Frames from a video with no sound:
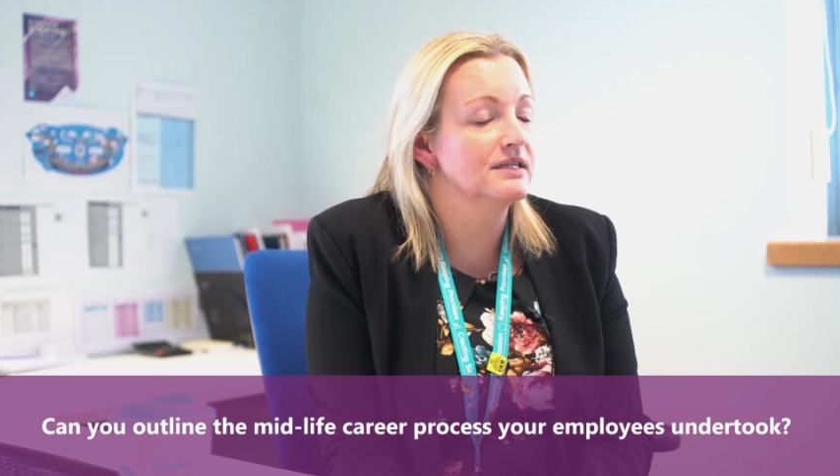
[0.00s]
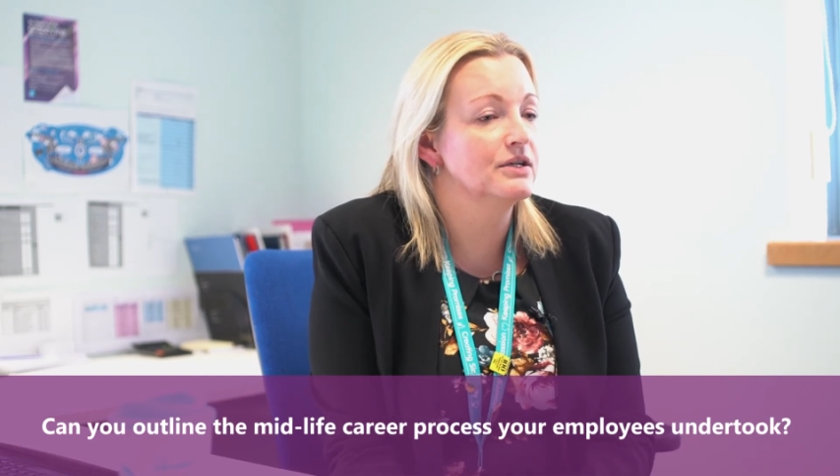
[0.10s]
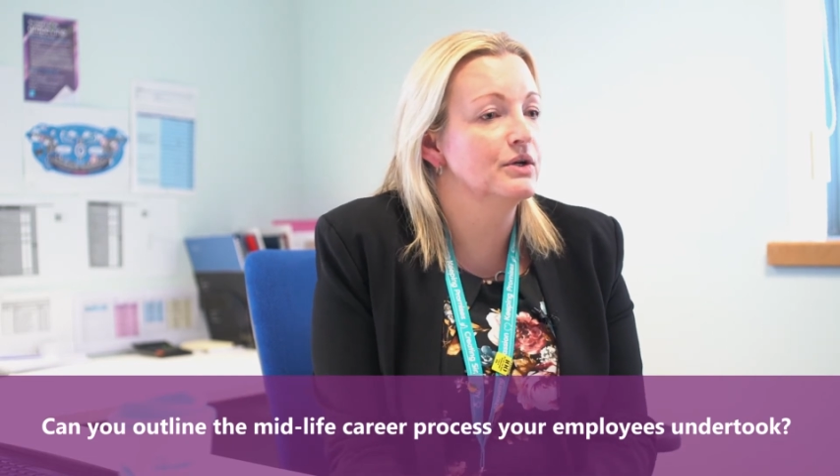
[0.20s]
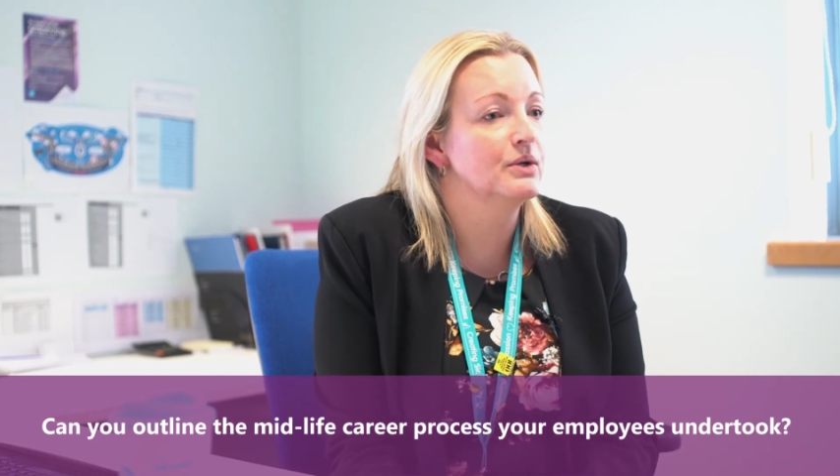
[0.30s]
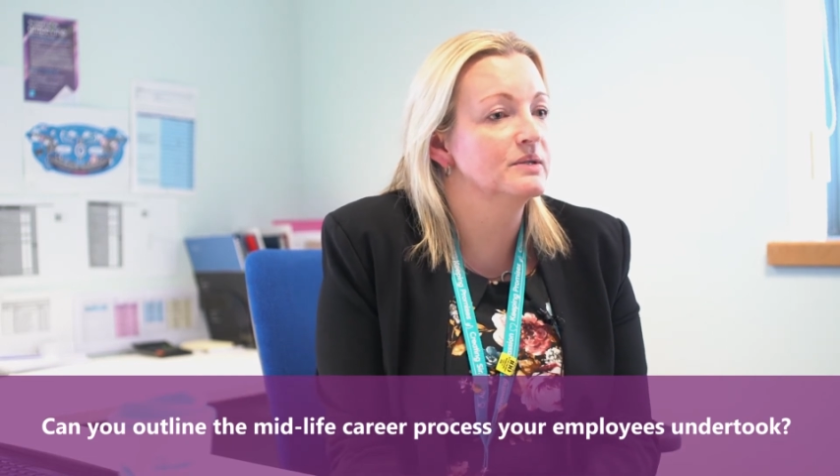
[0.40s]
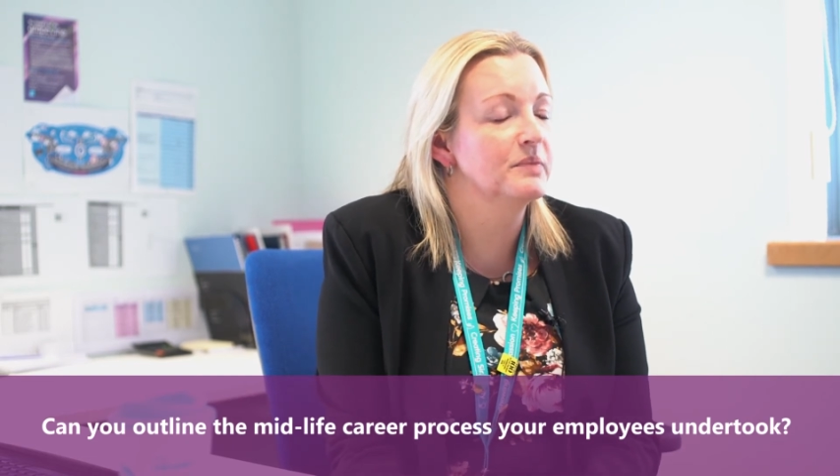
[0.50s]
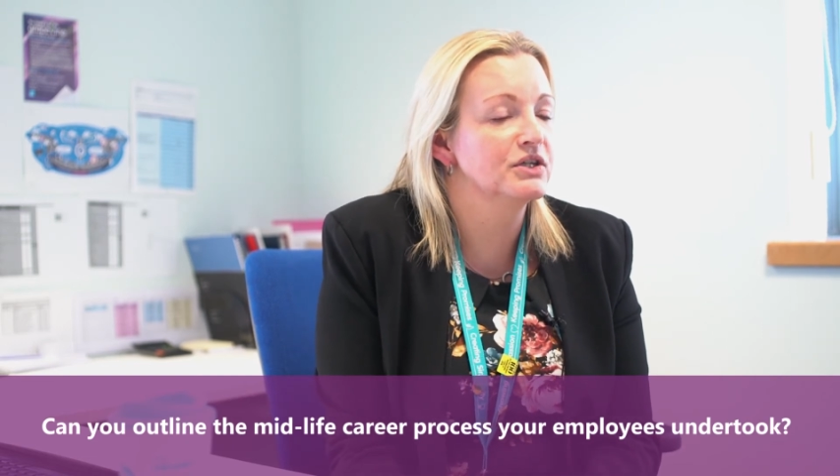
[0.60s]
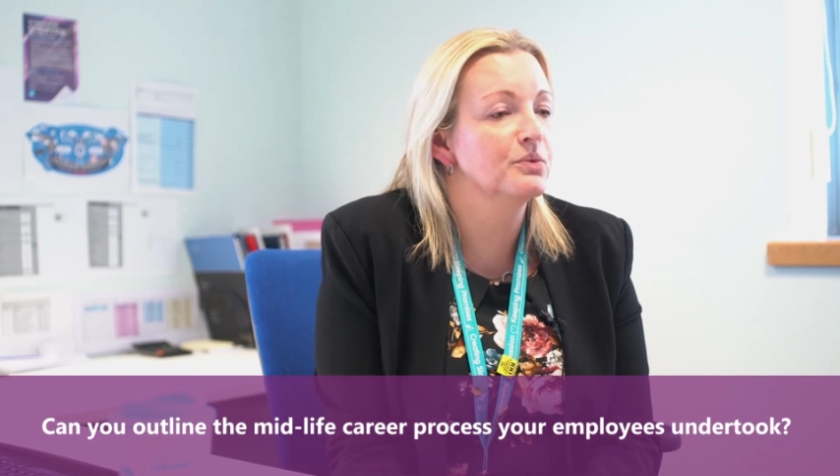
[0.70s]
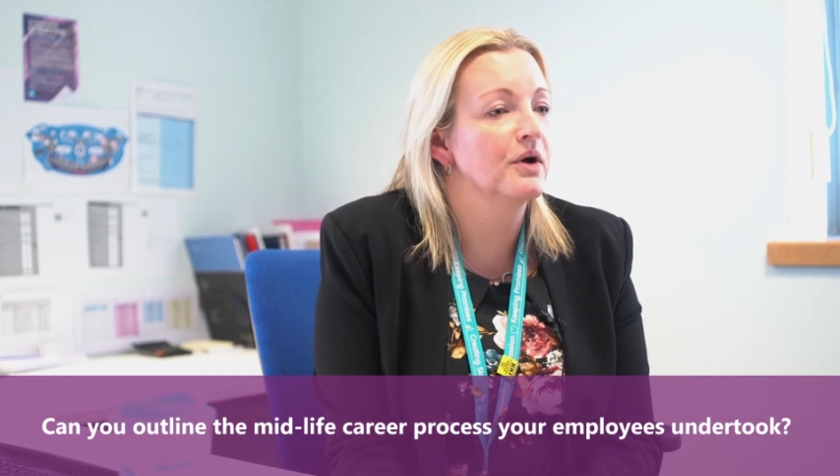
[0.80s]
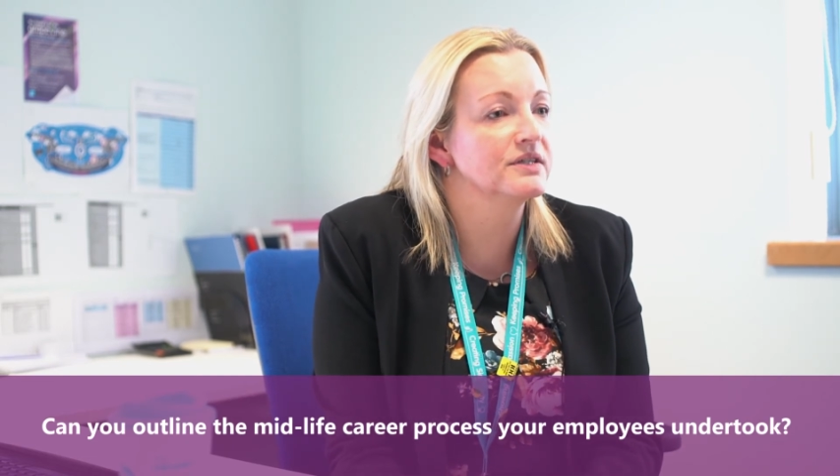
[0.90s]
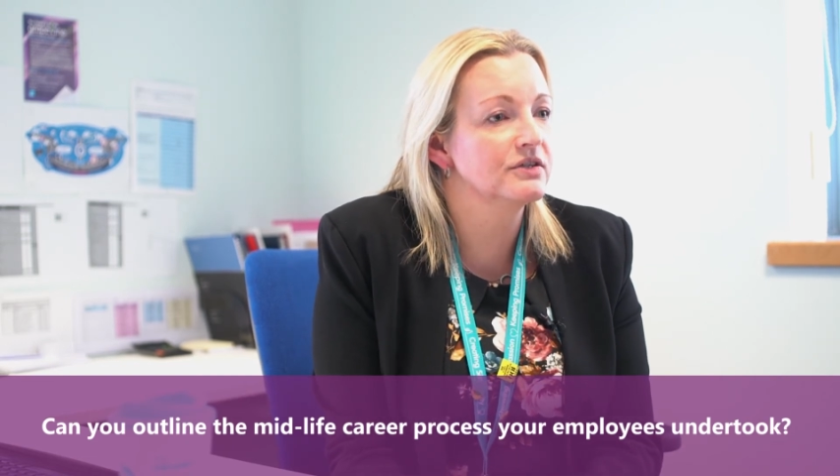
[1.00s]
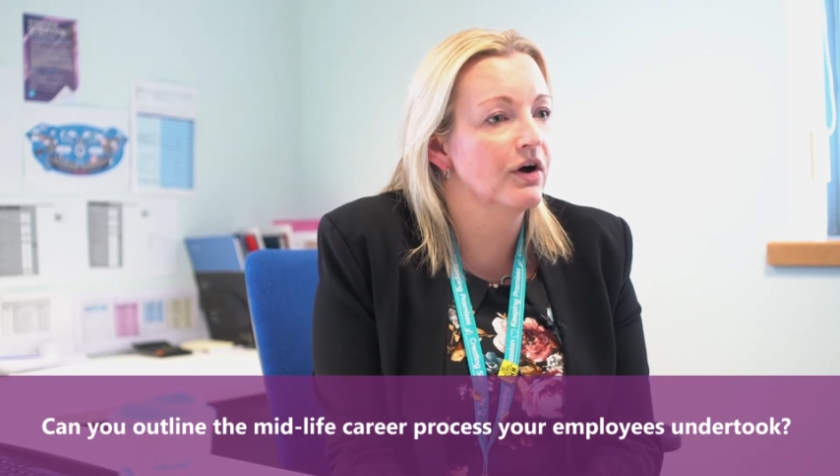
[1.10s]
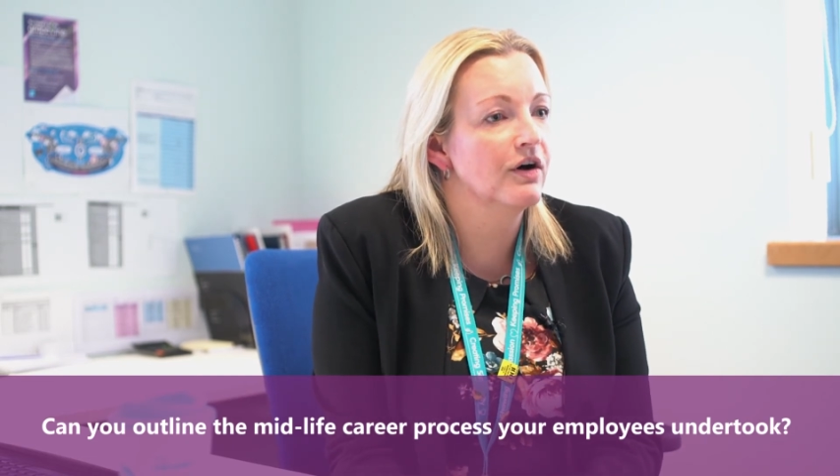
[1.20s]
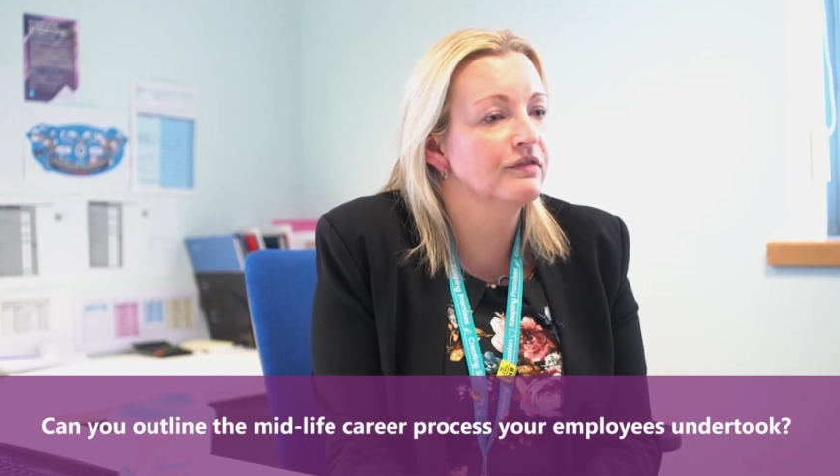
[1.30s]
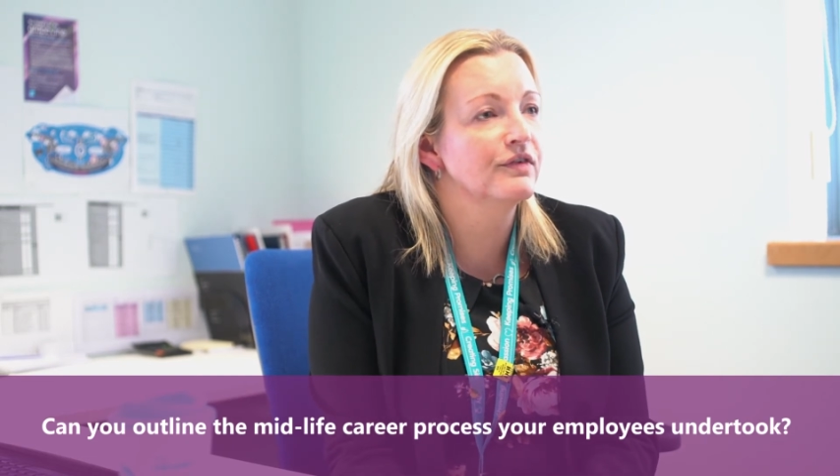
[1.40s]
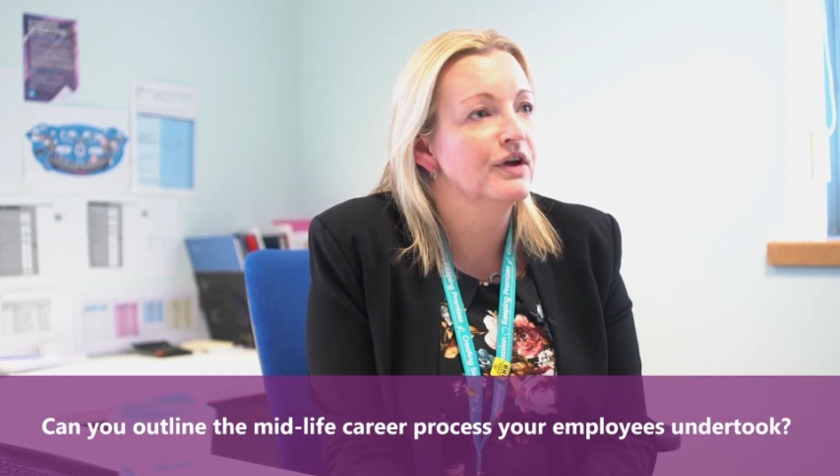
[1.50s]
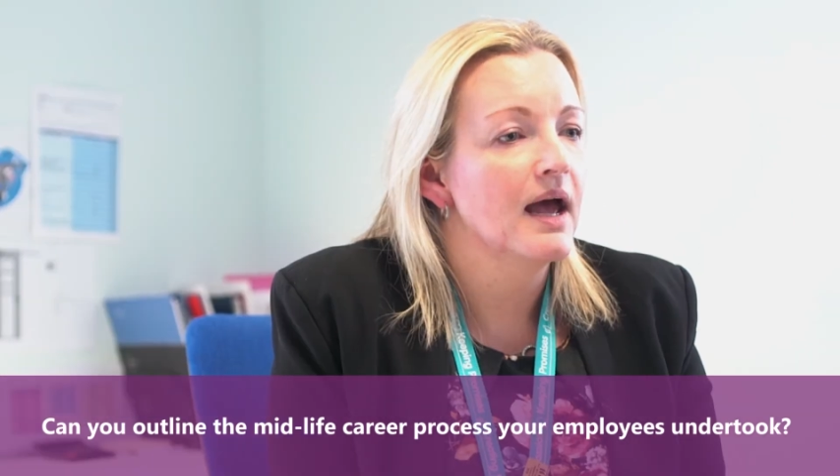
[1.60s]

to speak to our staff.